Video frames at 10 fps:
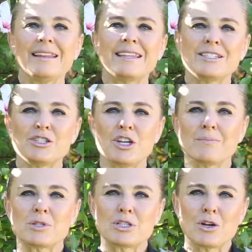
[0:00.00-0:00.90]
These
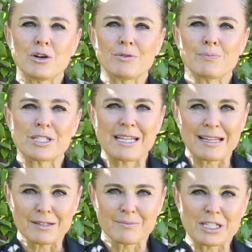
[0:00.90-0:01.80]
gems don't
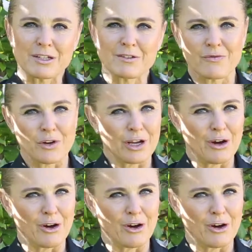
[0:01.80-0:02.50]
present themselves very